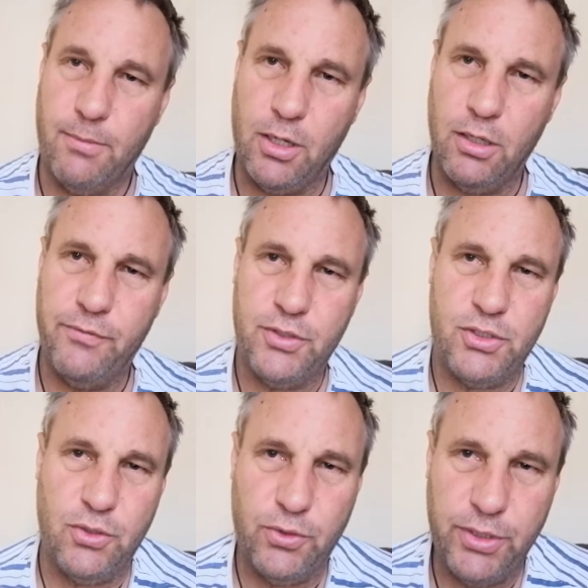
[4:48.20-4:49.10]
Moral of the
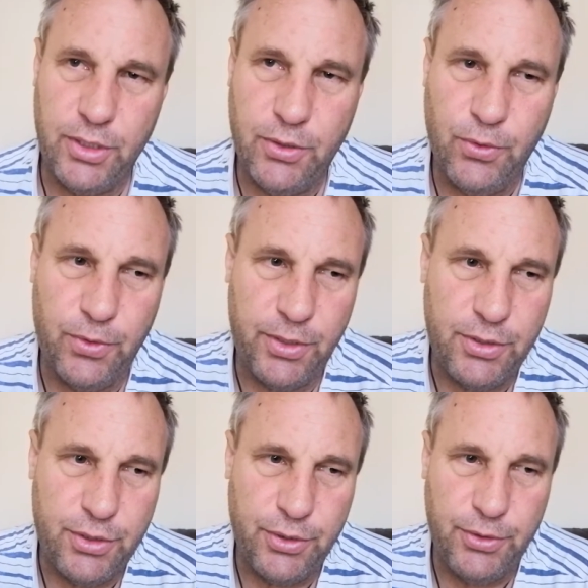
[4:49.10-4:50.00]
story,
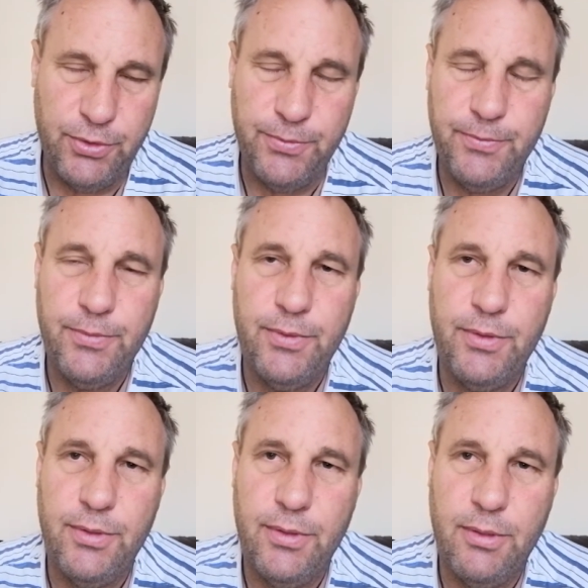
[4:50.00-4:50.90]
according to
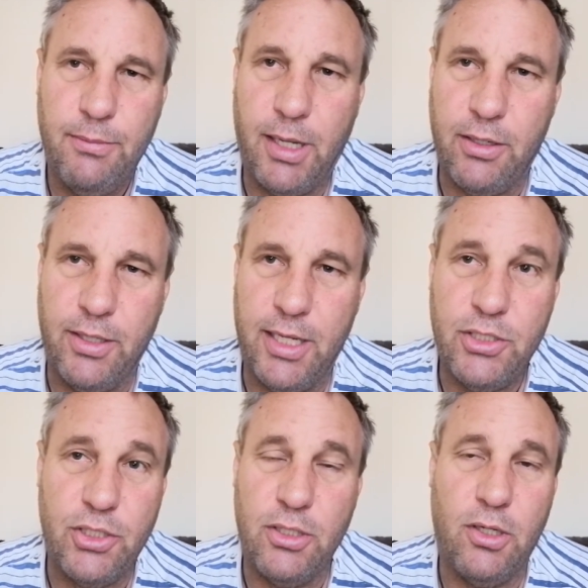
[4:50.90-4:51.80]
my
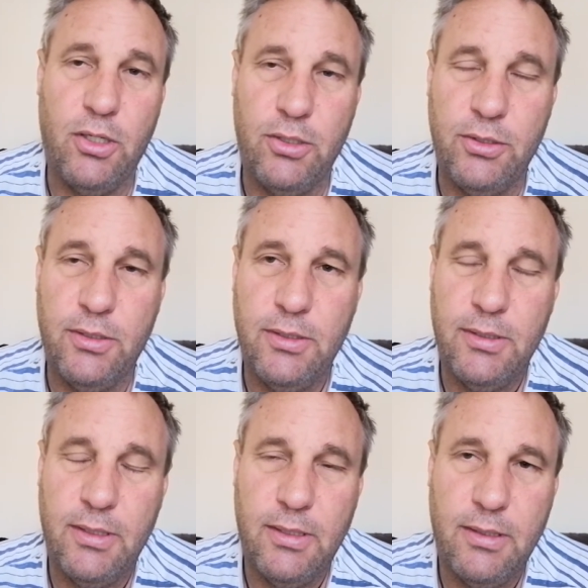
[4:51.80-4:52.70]
connection on
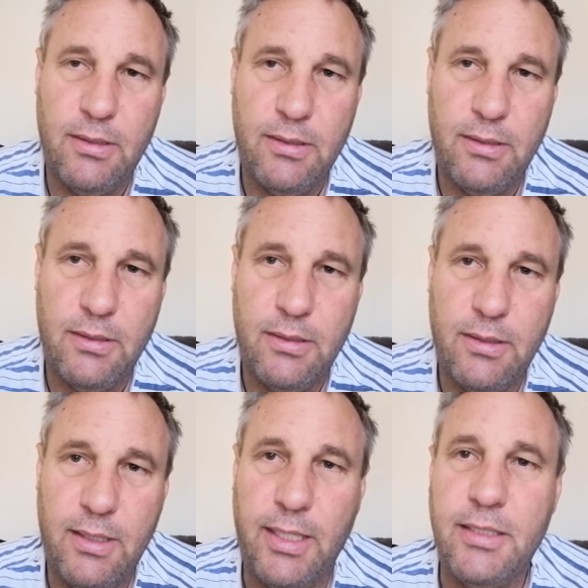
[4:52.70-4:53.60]

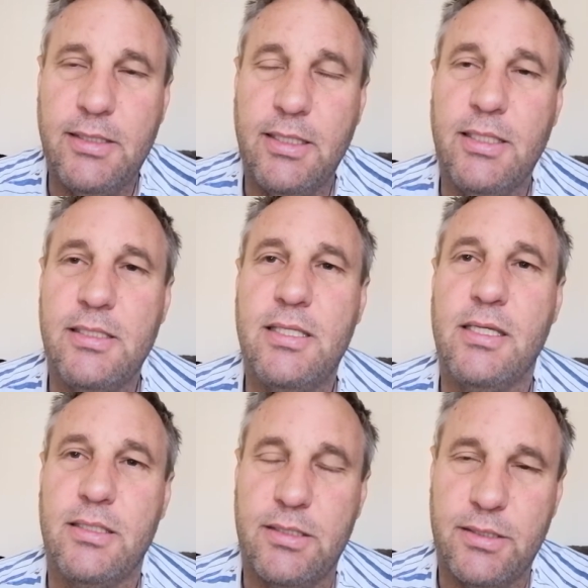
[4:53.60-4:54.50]
LinkedIn, is
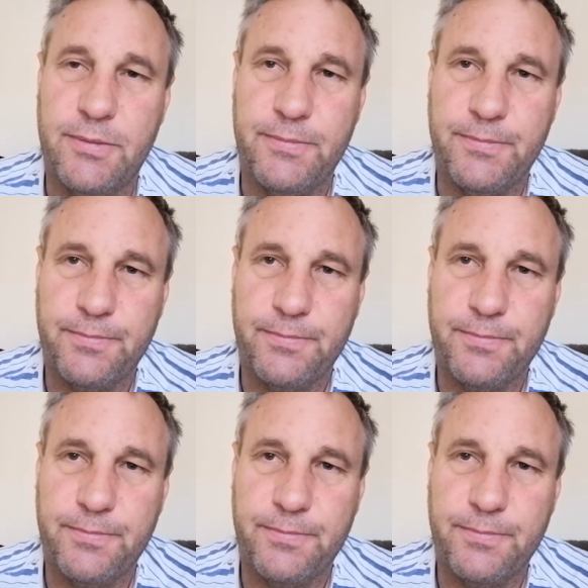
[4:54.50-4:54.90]
this.